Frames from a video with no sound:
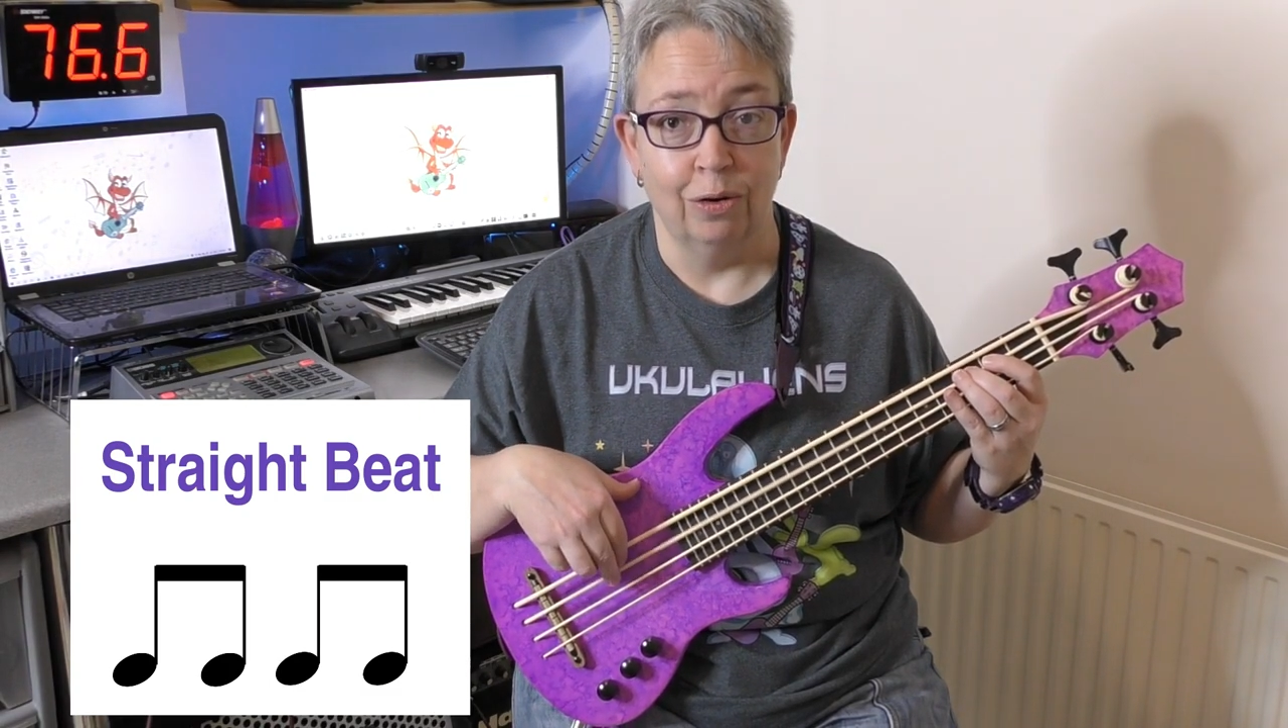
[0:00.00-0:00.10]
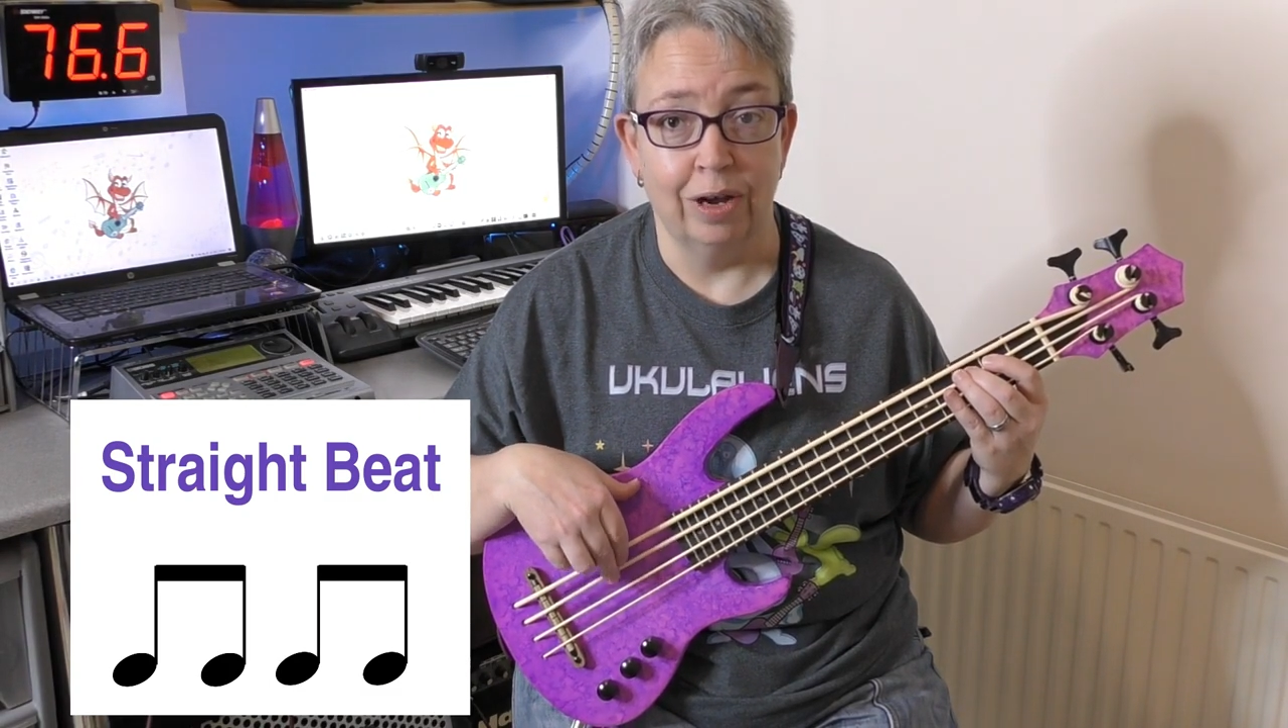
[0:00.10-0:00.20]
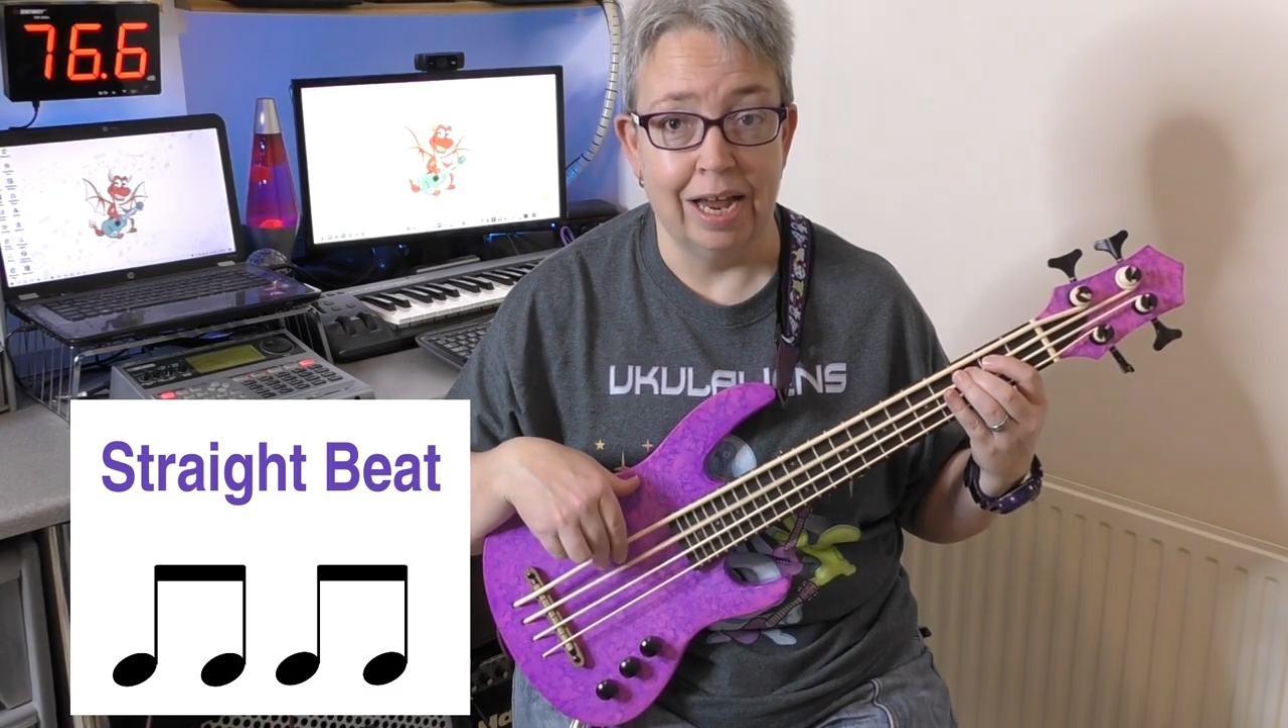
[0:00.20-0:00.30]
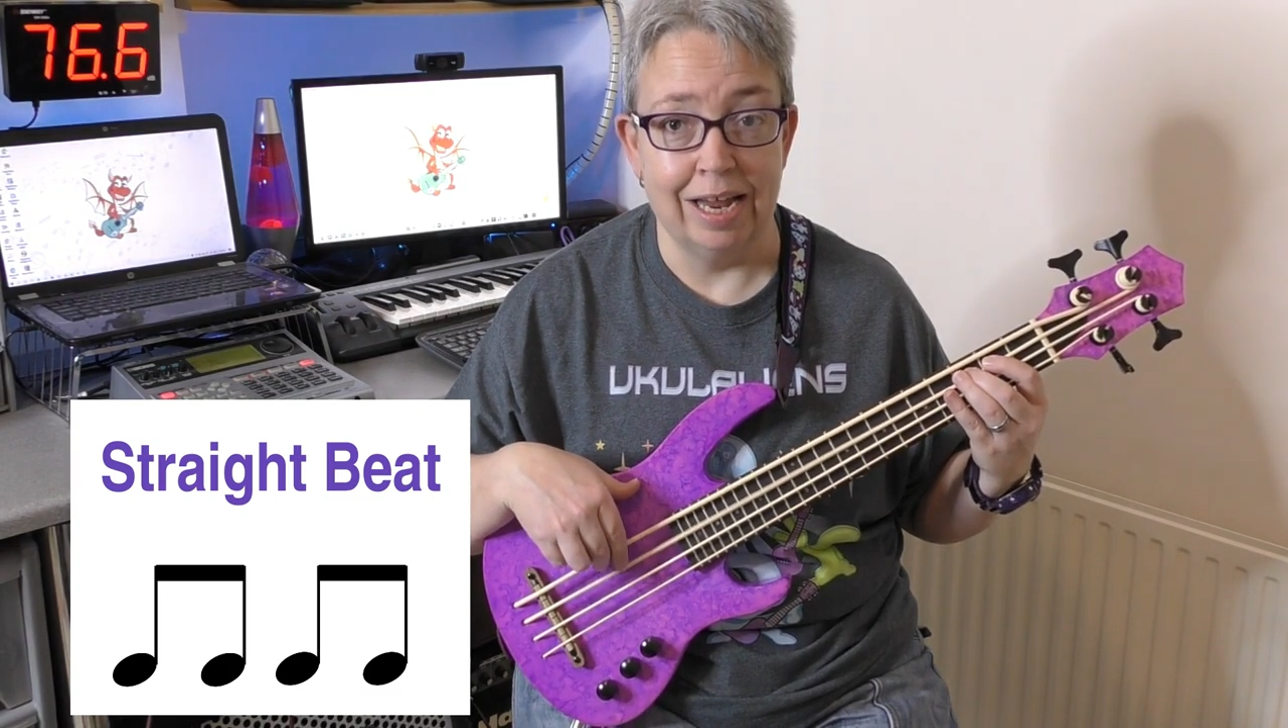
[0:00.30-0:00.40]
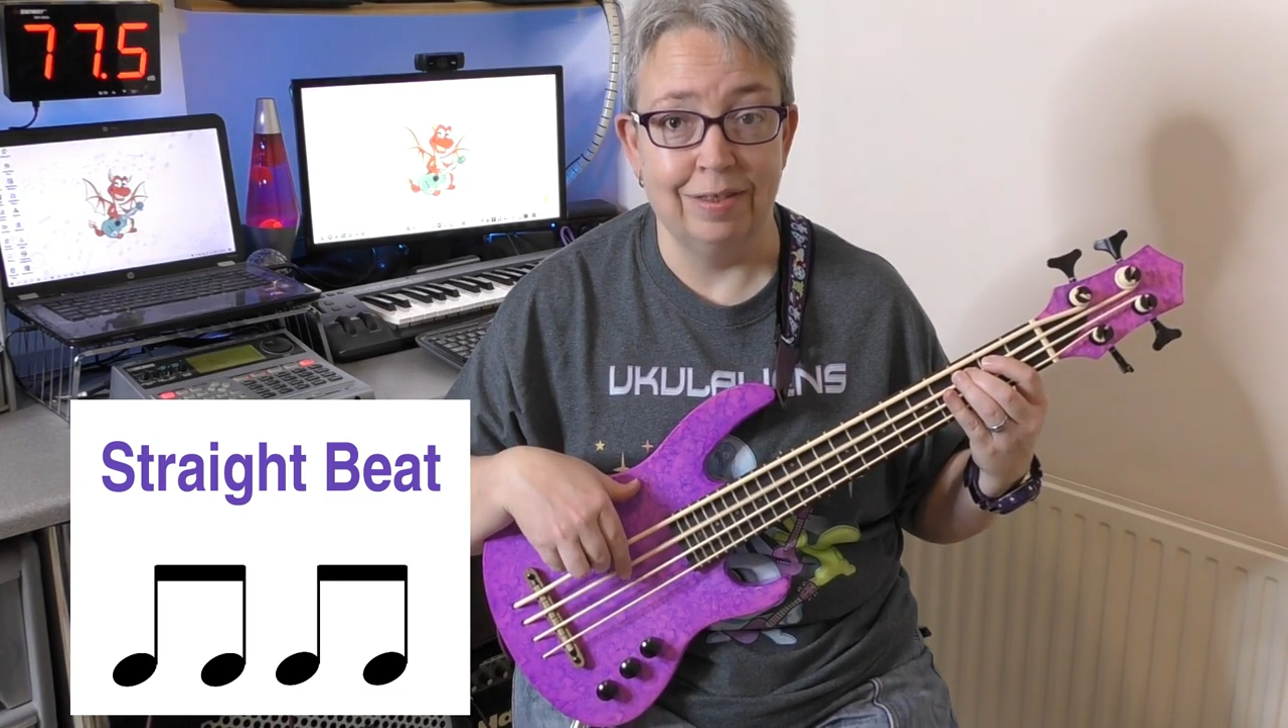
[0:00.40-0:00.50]

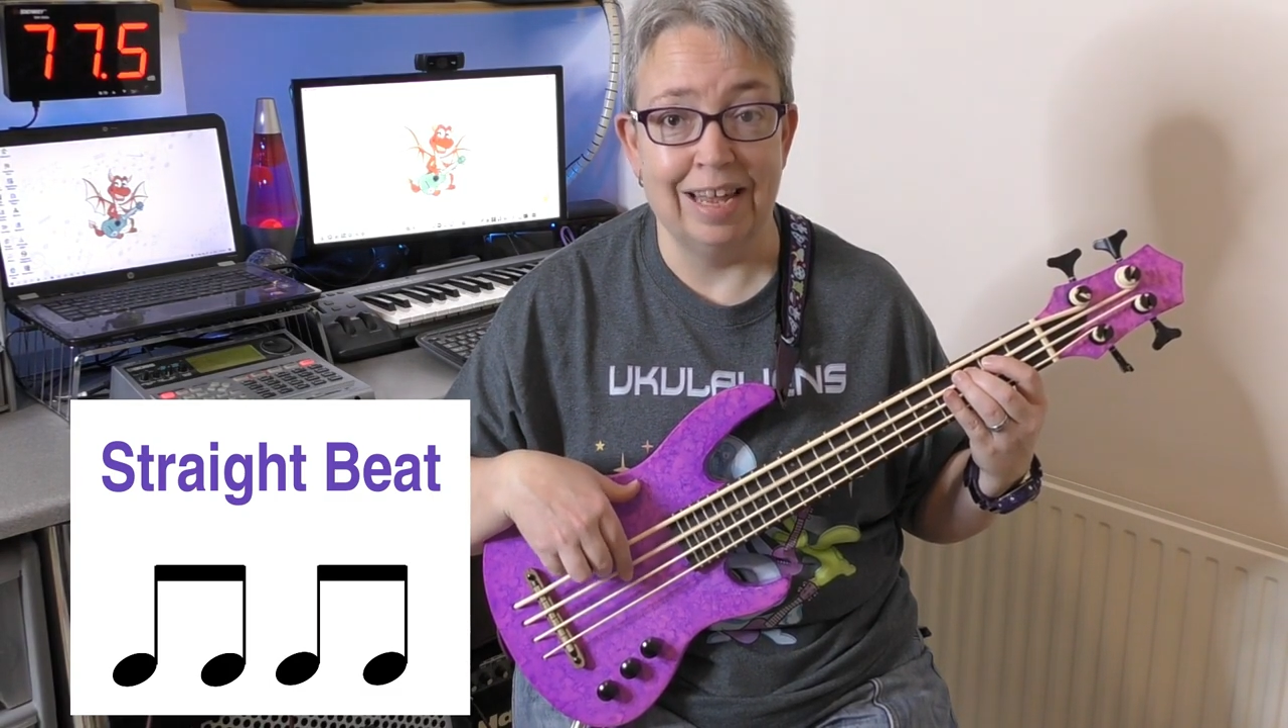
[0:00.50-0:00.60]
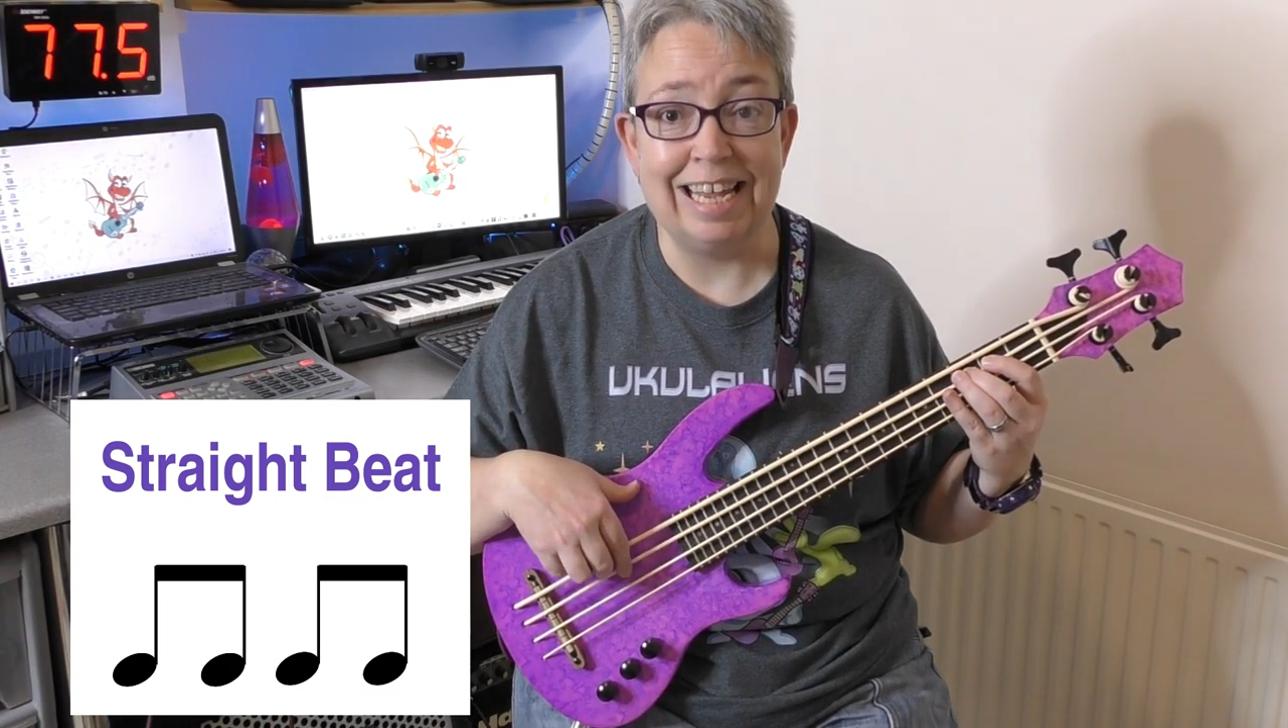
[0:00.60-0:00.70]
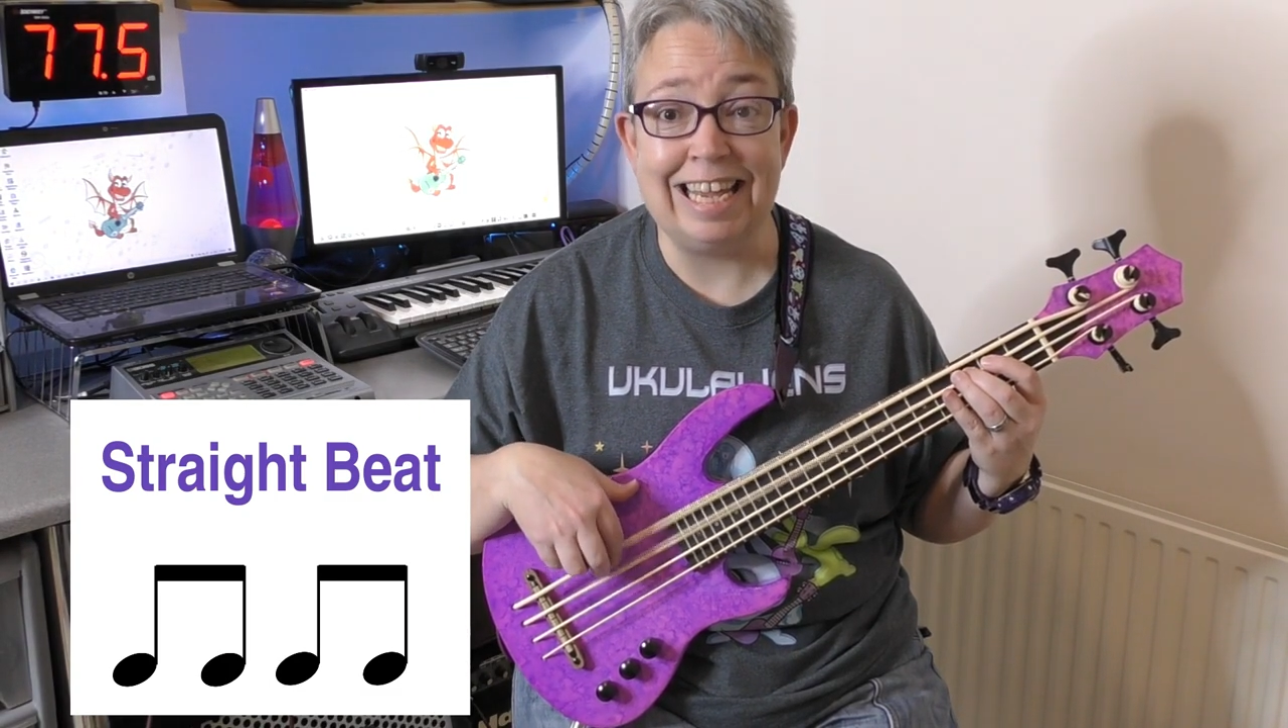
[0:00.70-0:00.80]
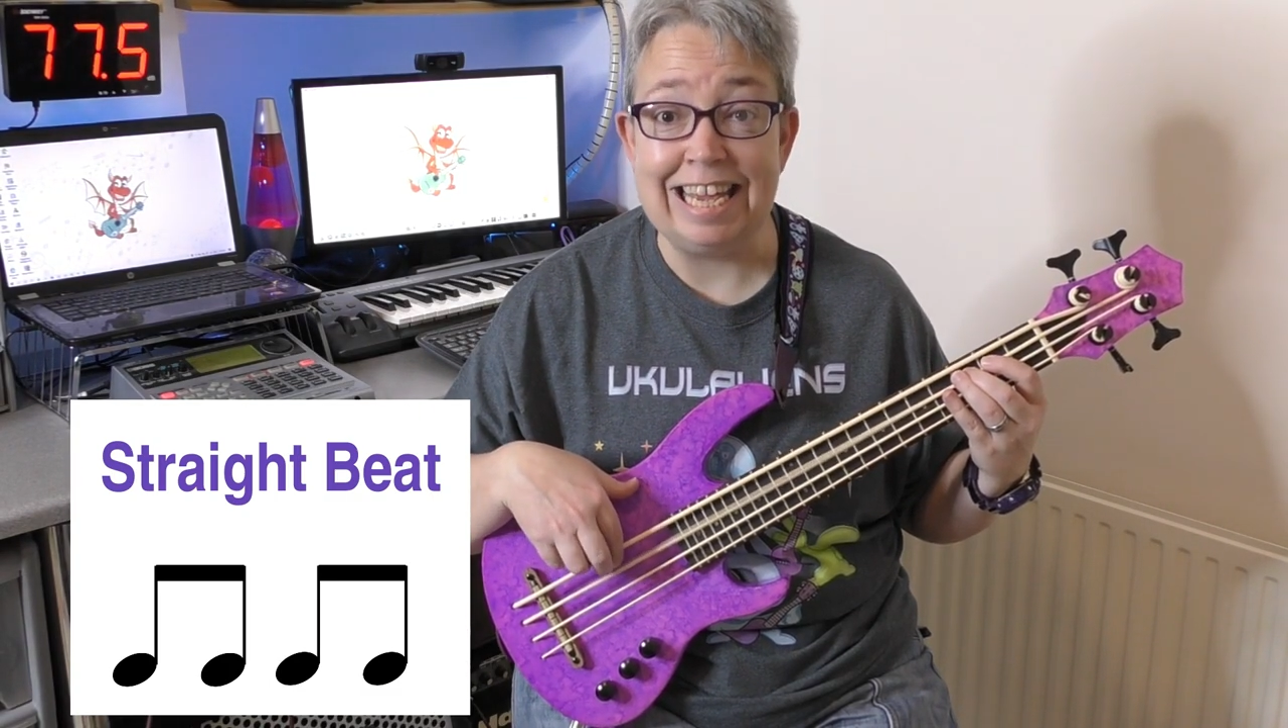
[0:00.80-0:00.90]
okay they're